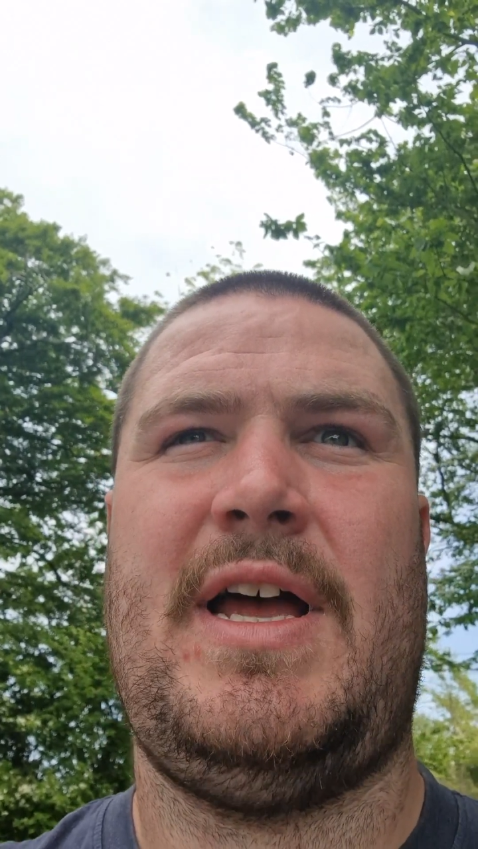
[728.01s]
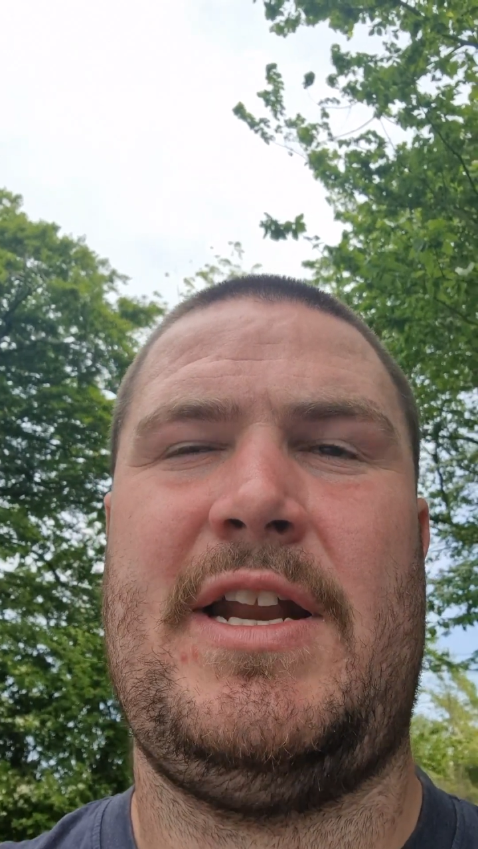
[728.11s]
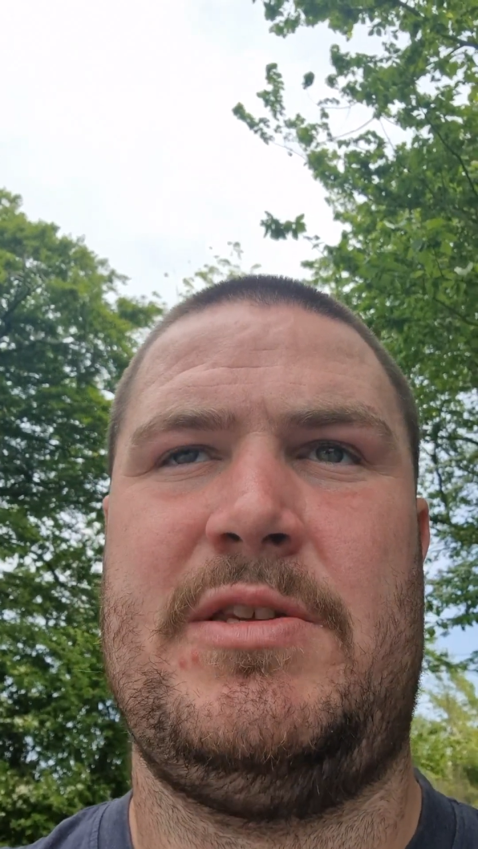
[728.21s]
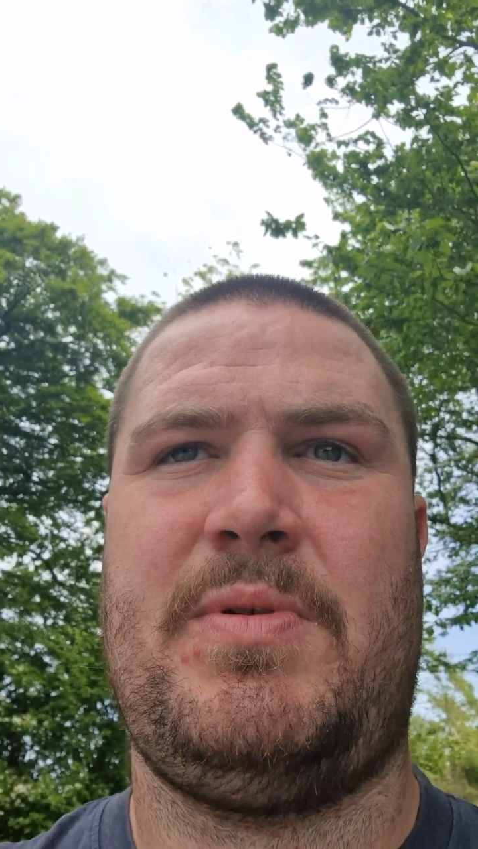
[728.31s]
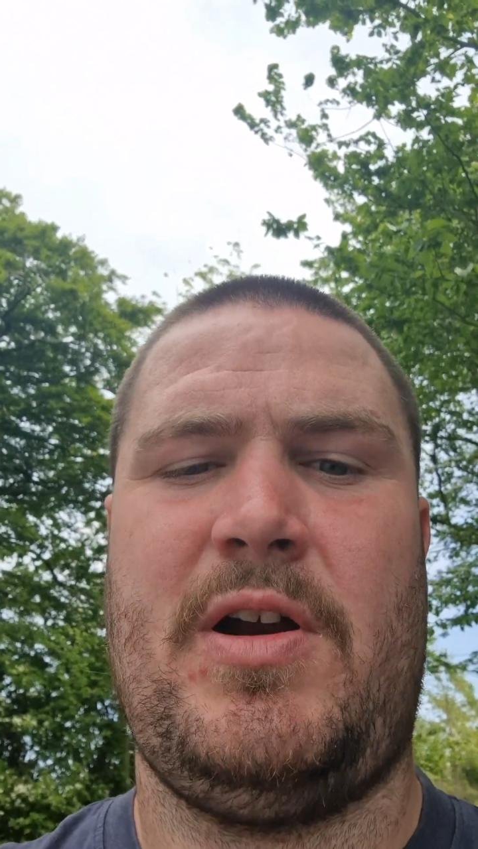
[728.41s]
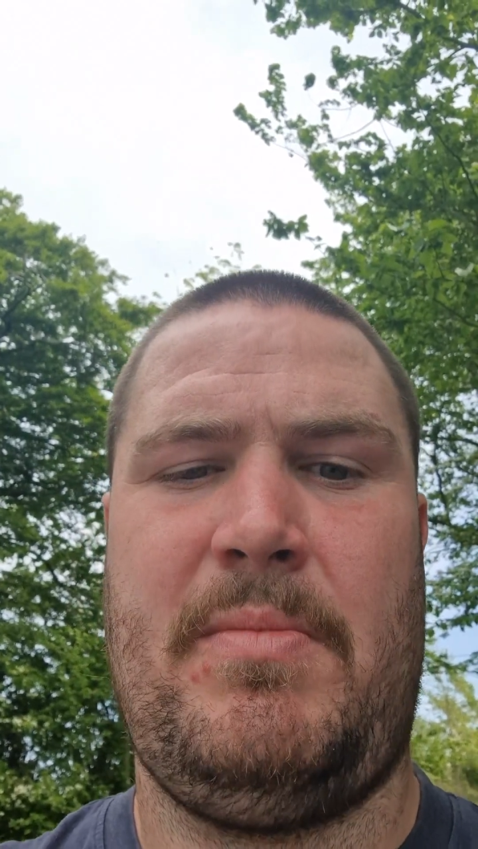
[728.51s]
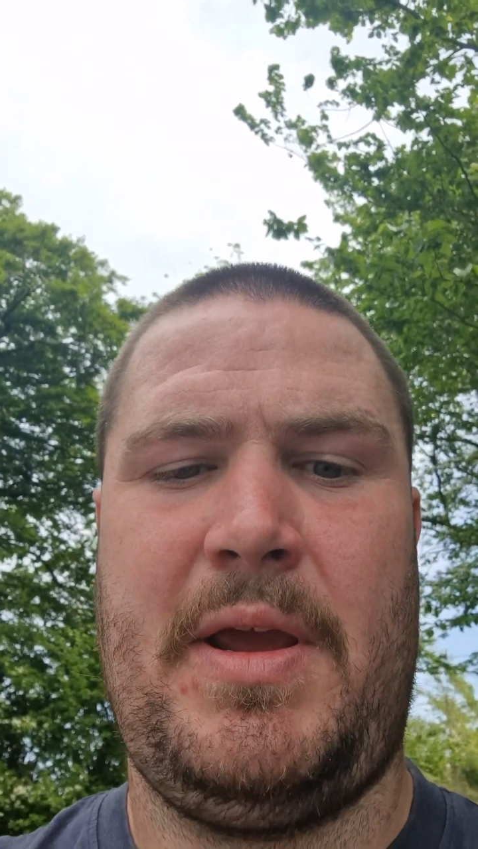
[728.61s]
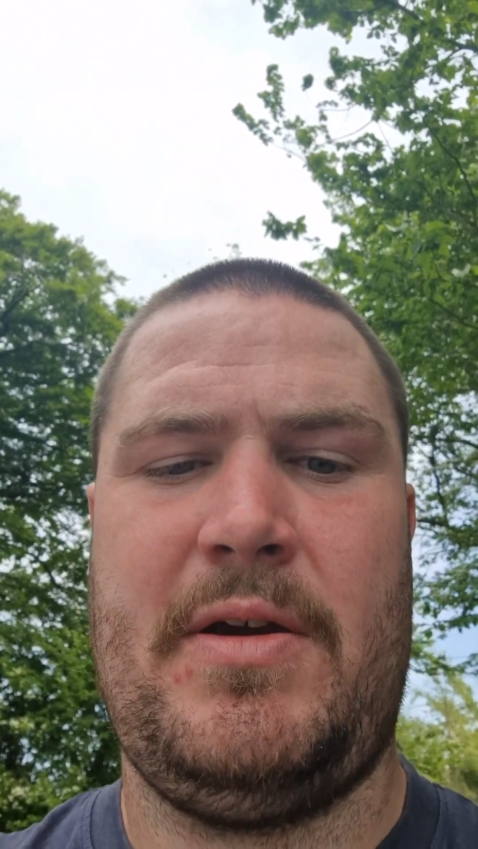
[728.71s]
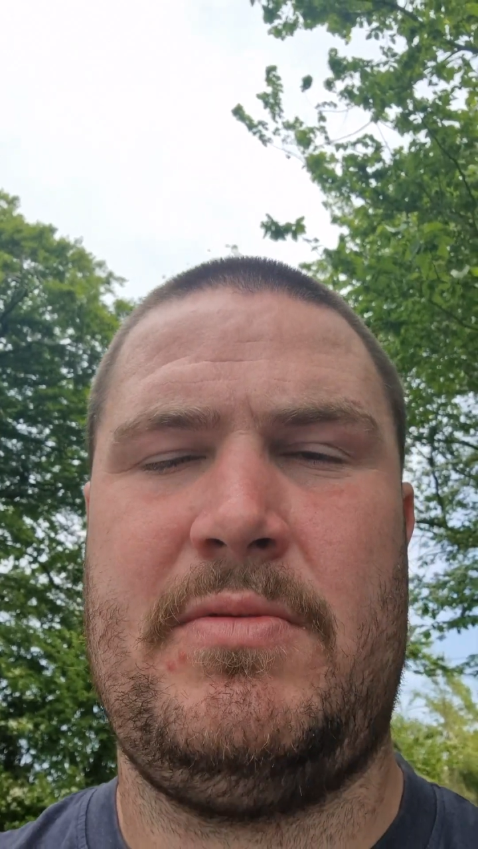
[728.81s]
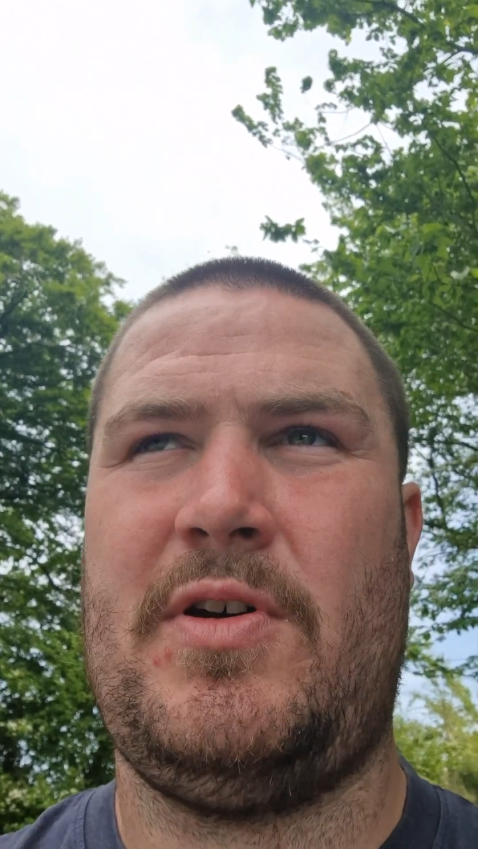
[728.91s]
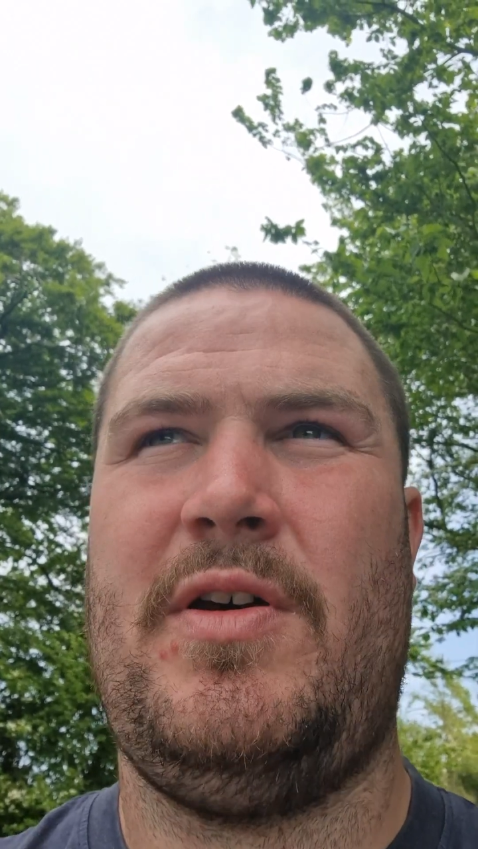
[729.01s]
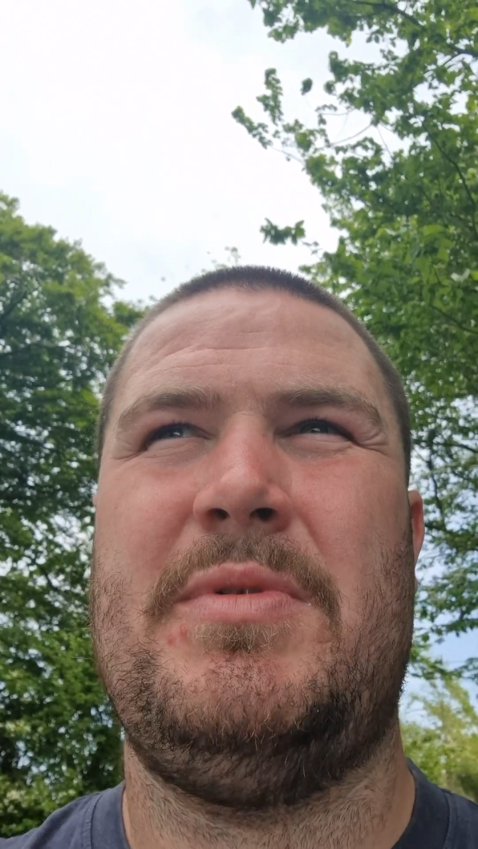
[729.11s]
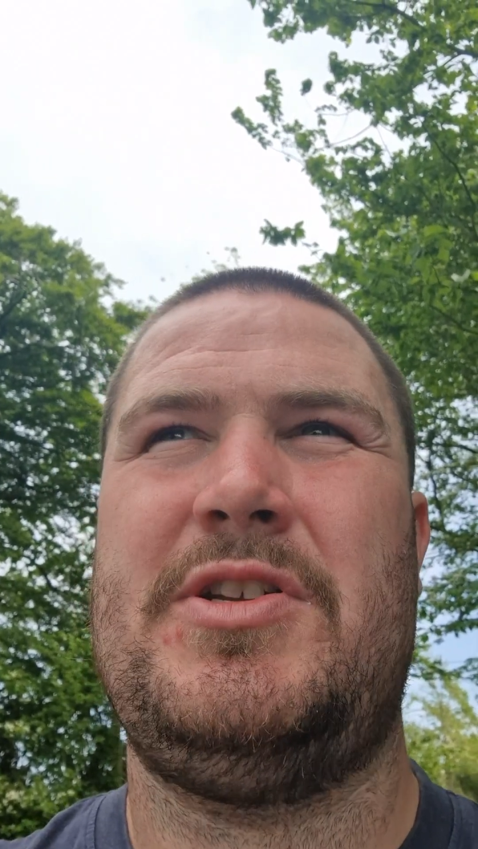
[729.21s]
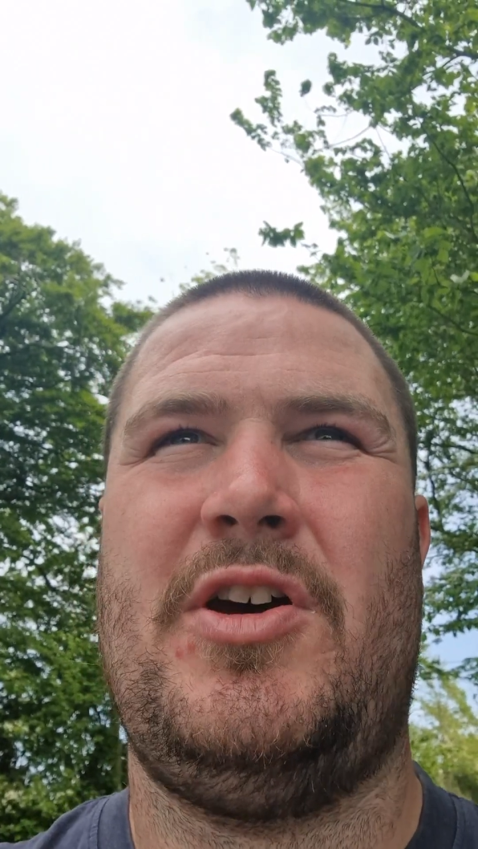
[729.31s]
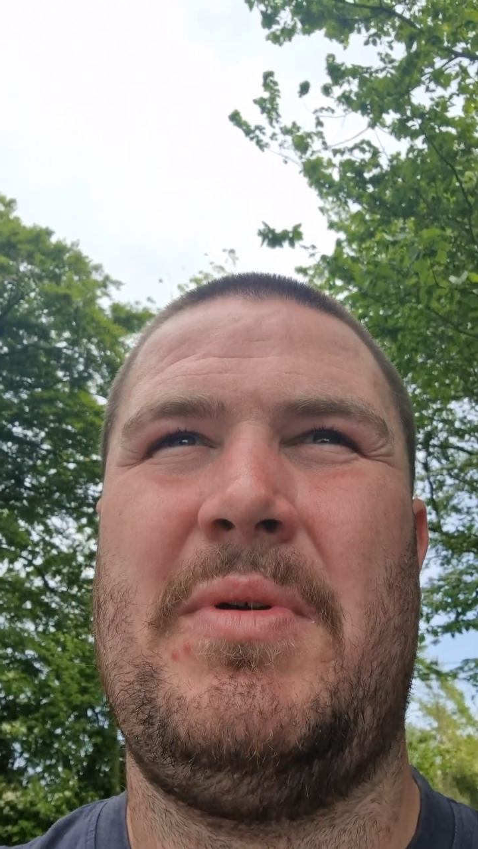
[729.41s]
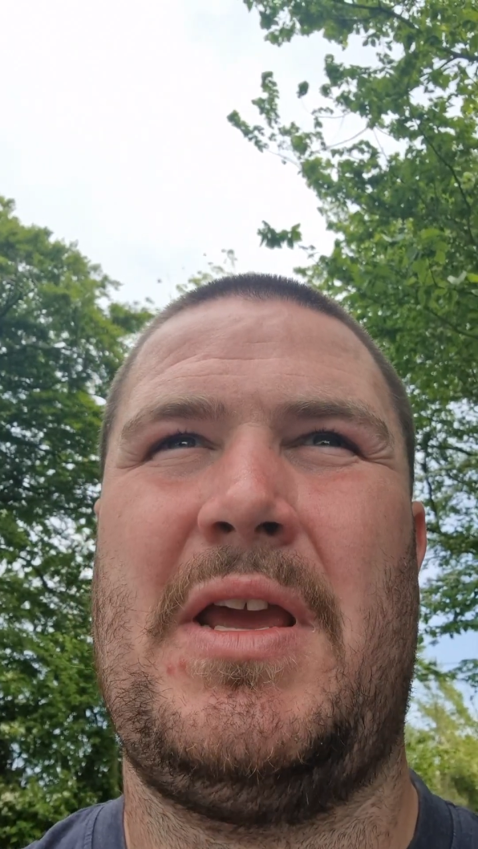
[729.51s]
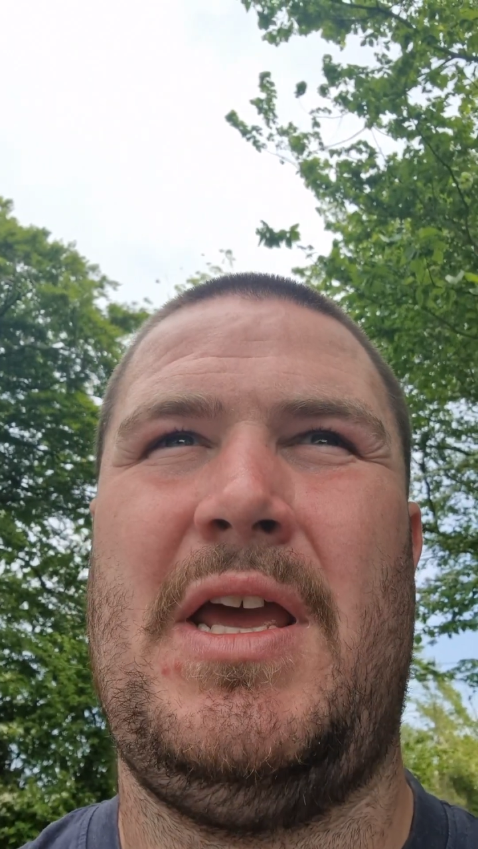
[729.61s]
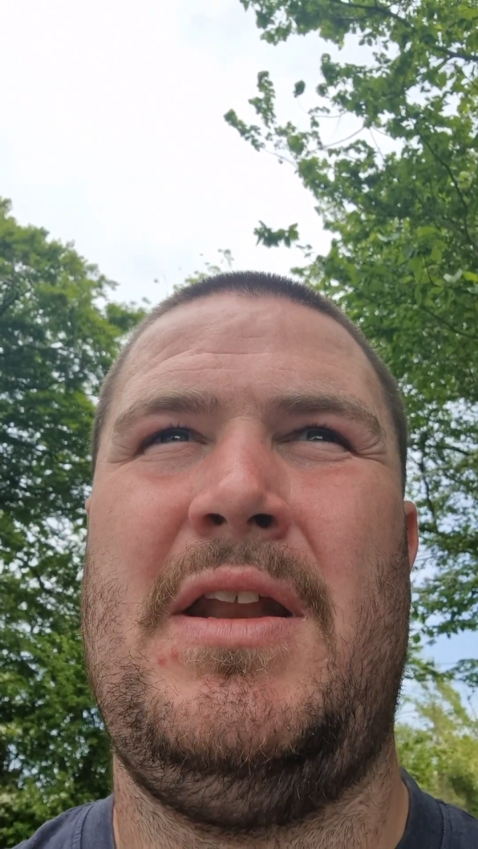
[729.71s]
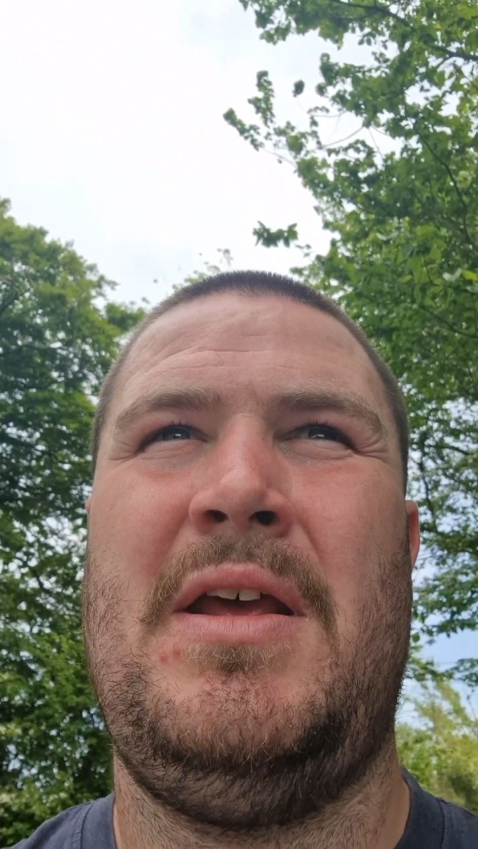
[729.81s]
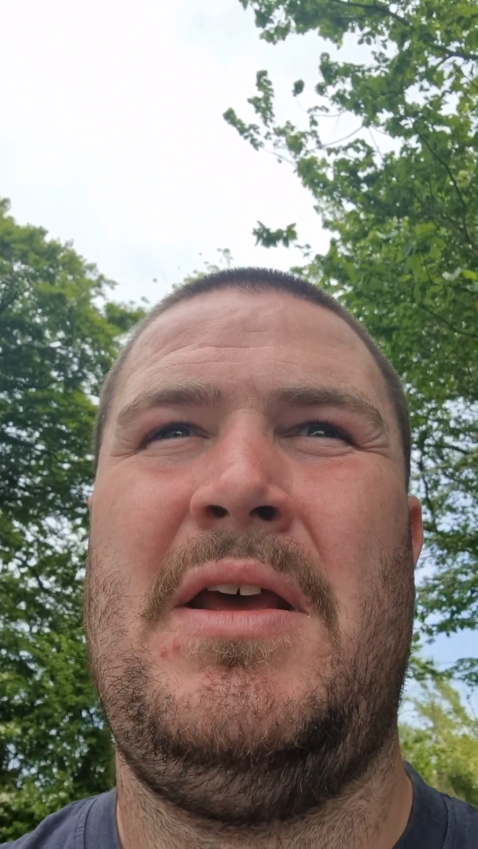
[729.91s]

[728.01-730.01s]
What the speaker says: and it's burnt me out time and time again.